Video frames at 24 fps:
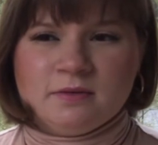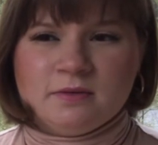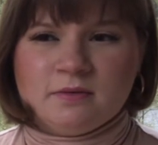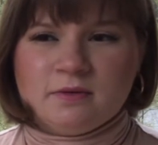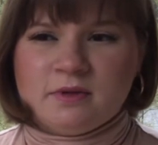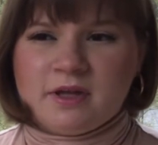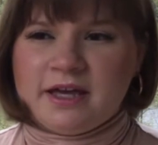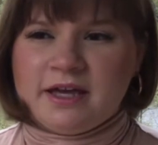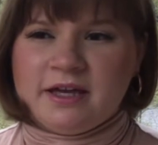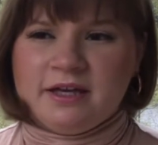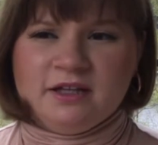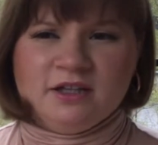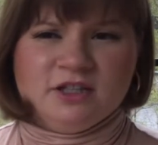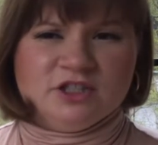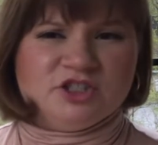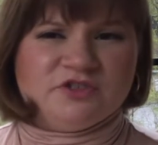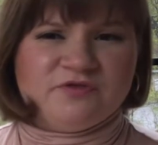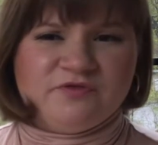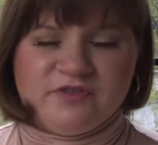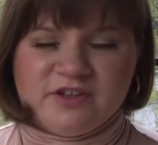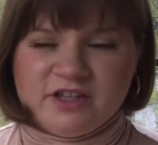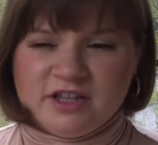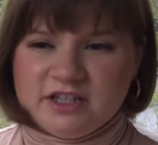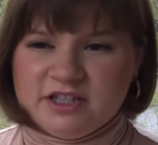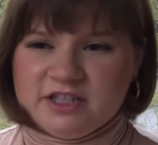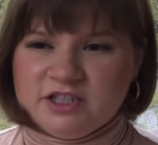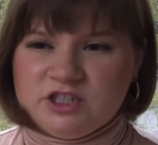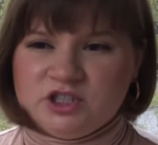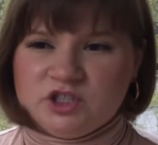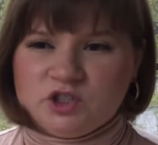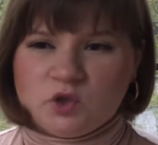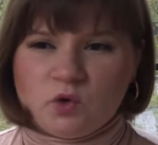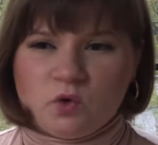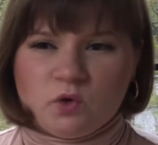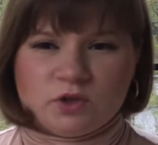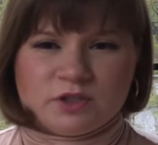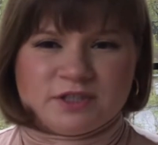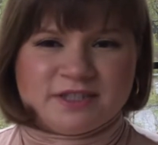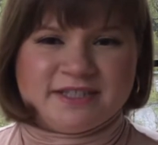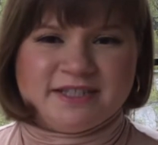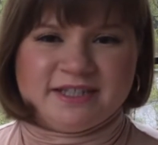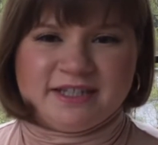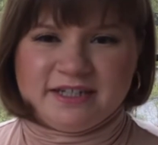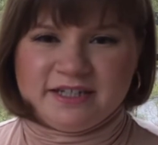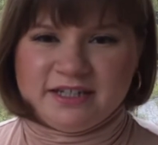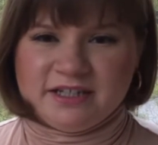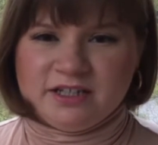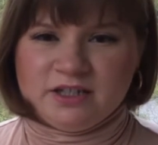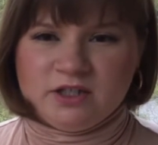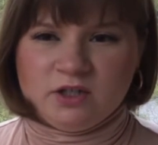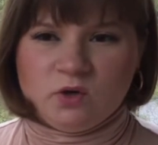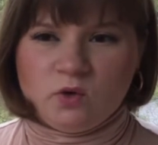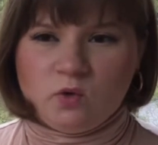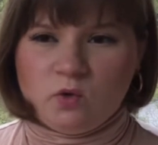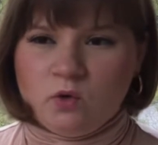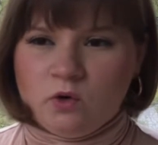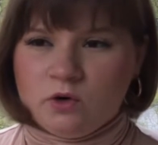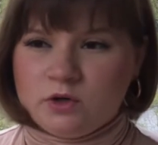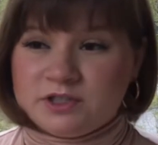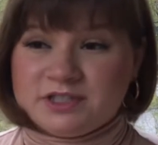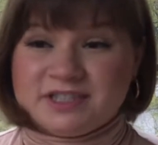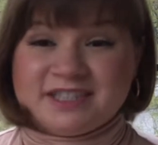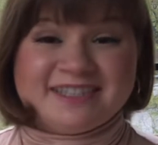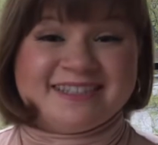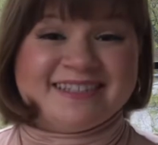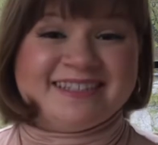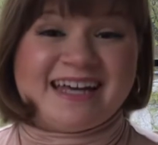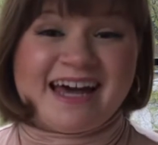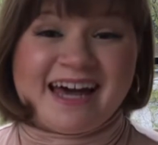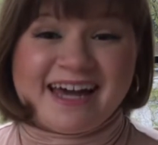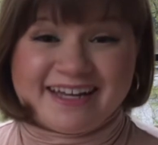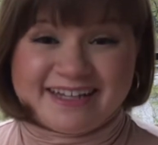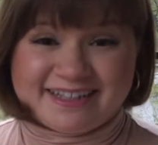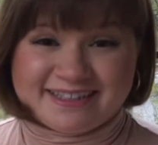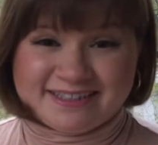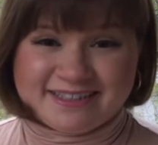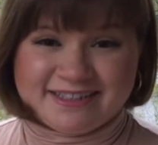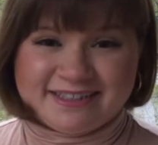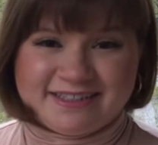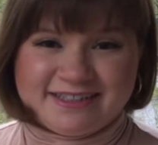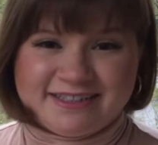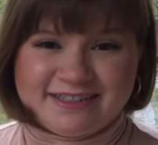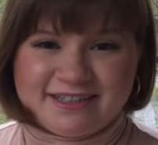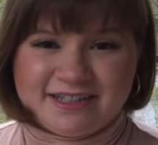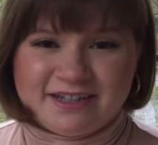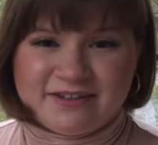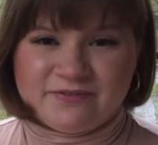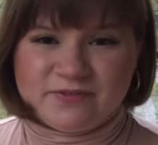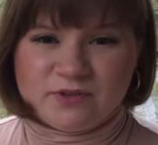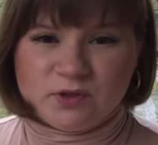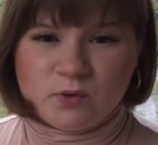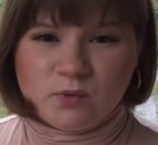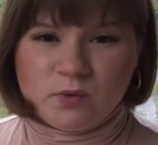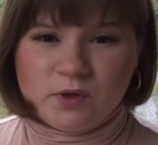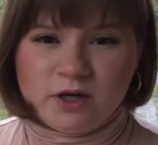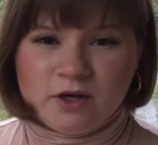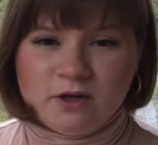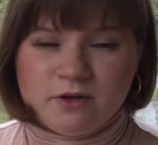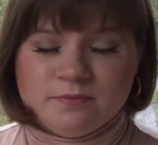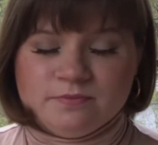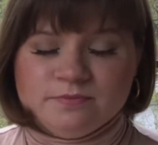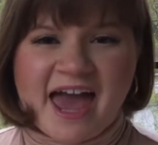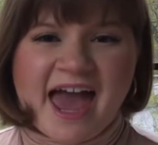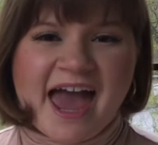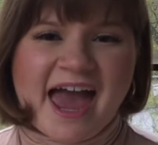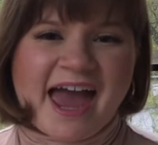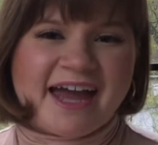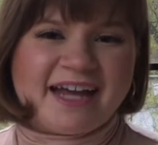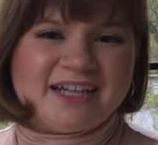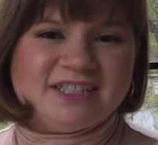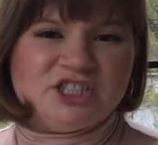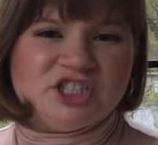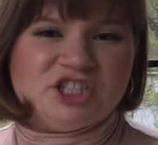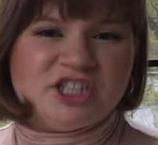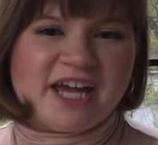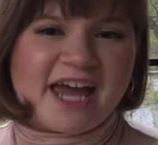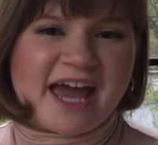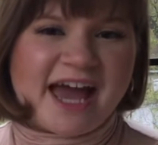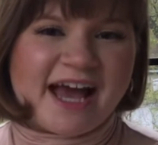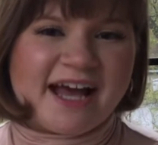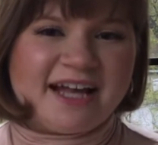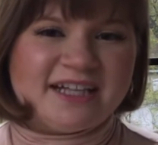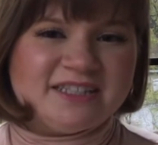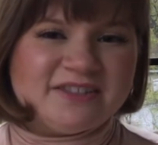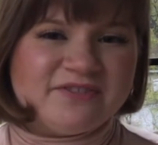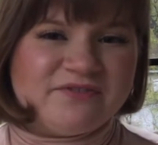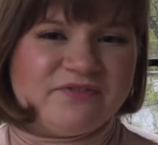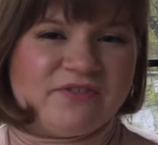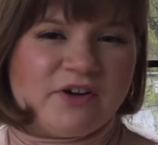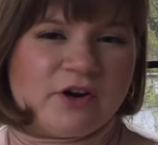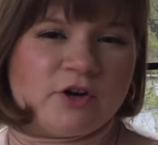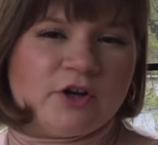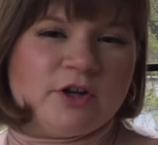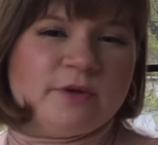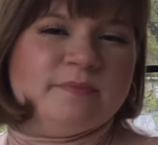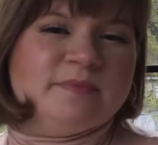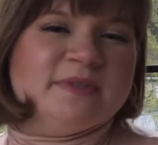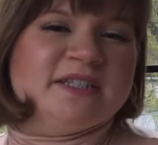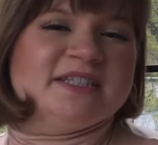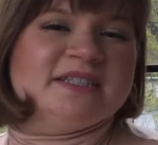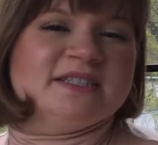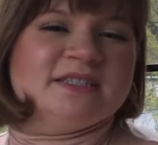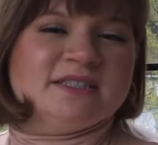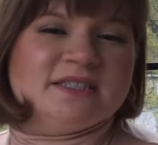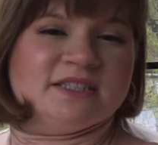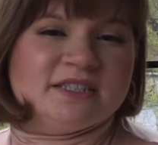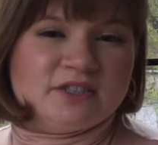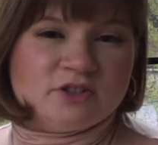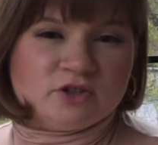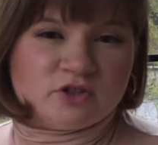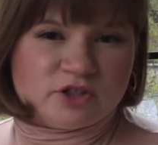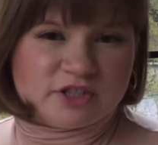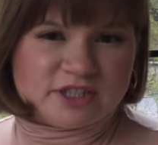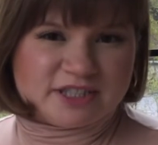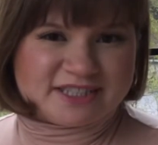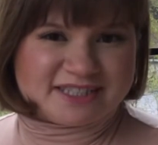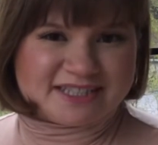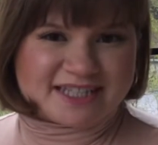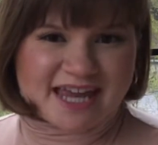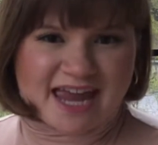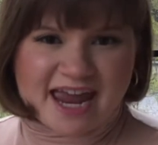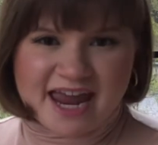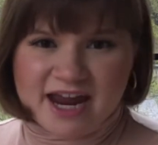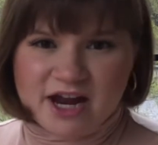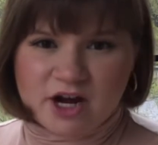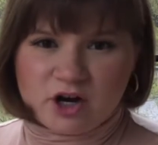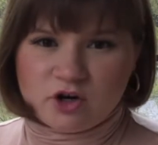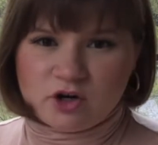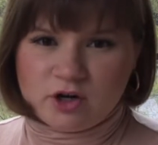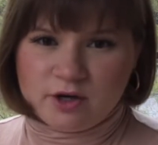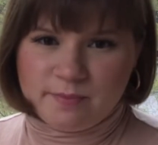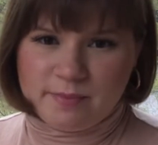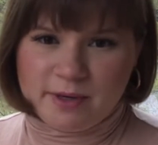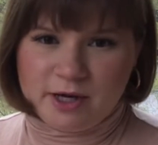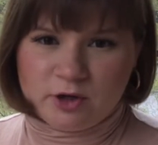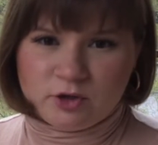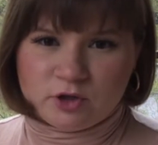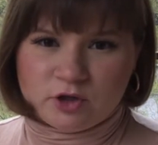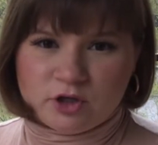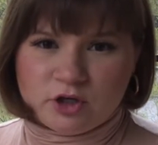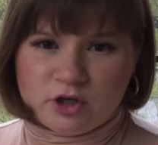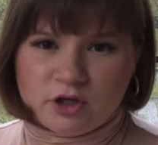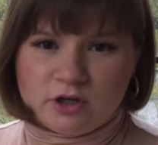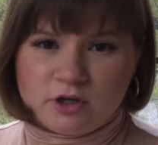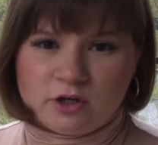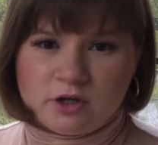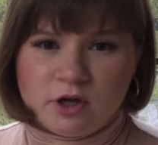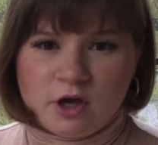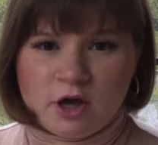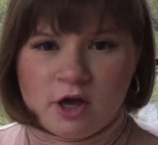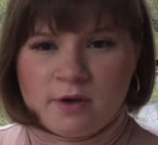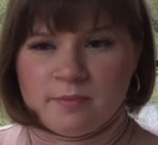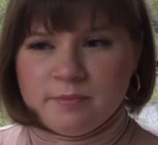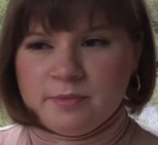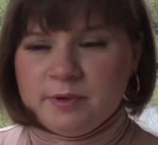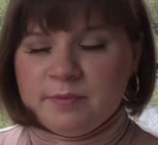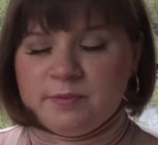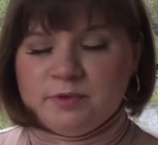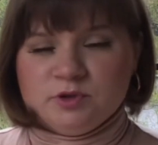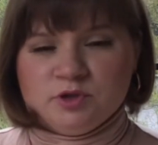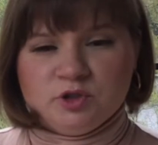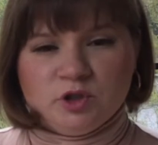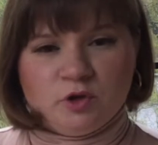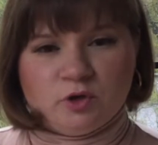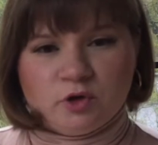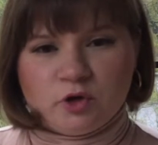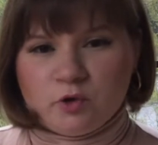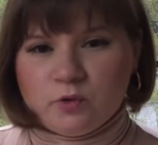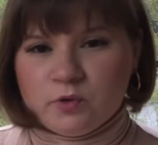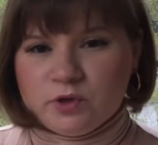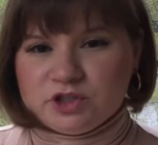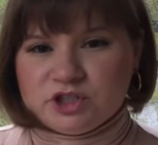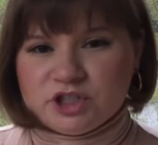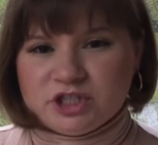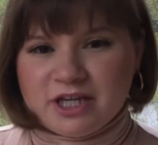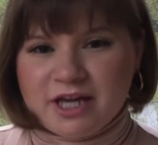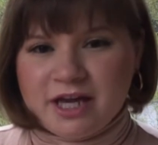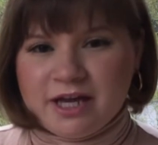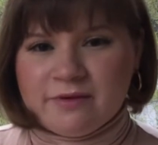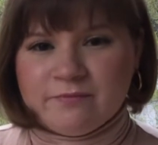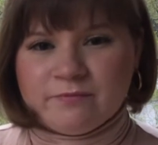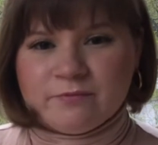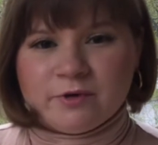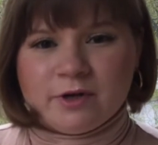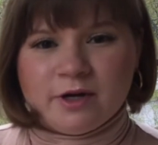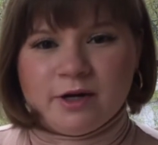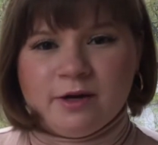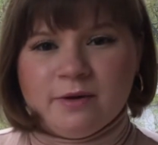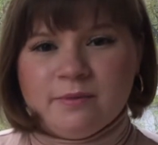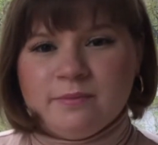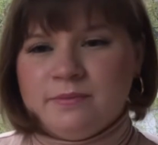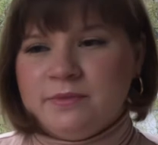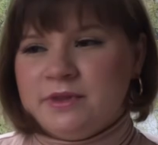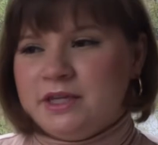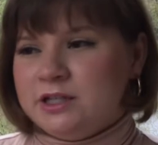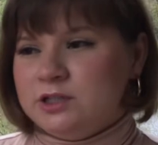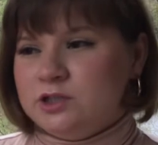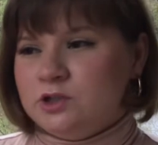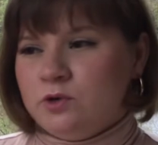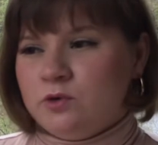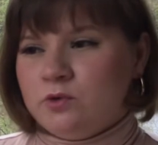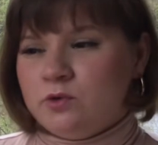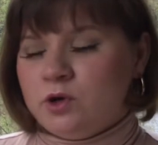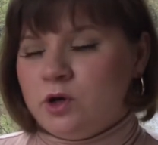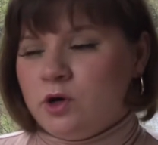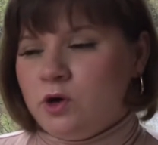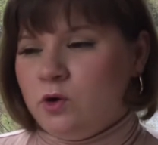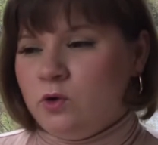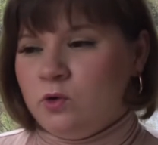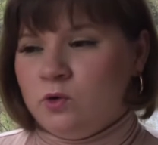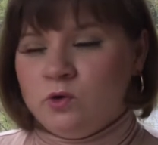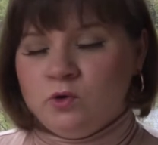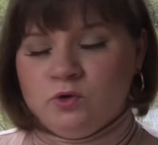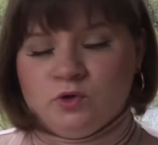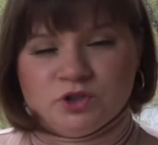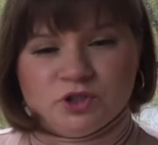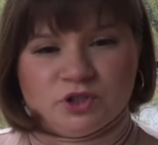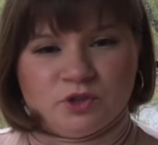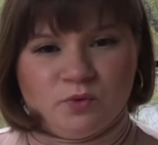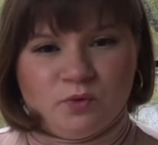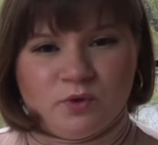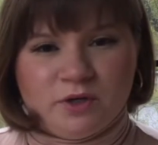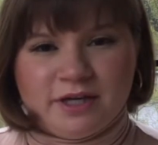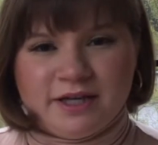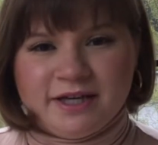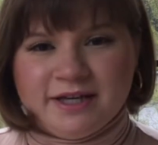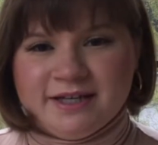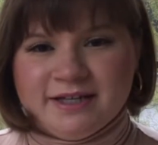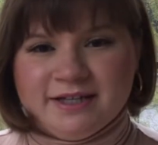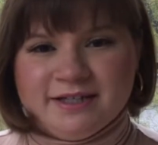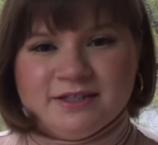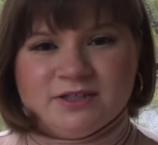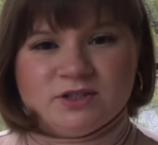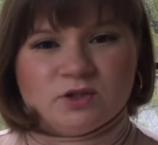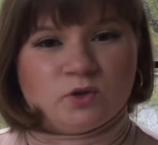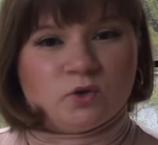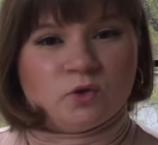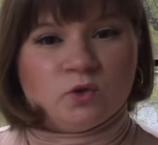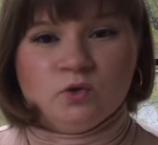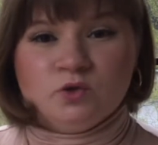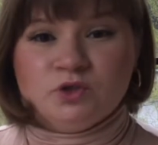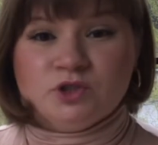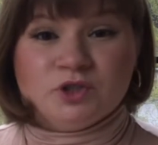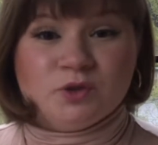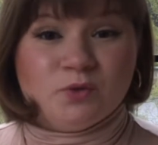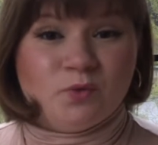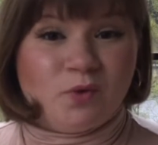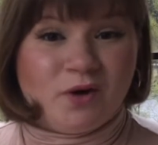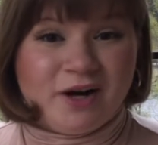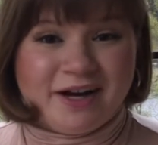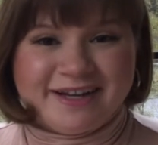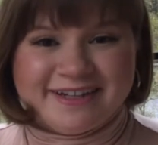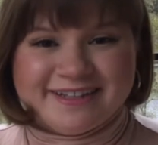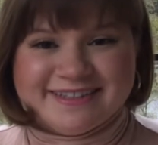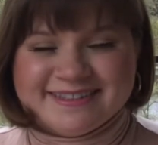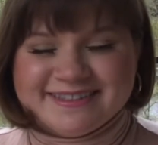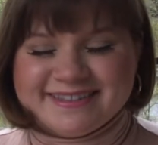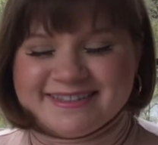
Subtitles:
English village or city or society, if you will, and she has a very mysterious air about her. People don't know where she came from, they don't know who she is or who she was,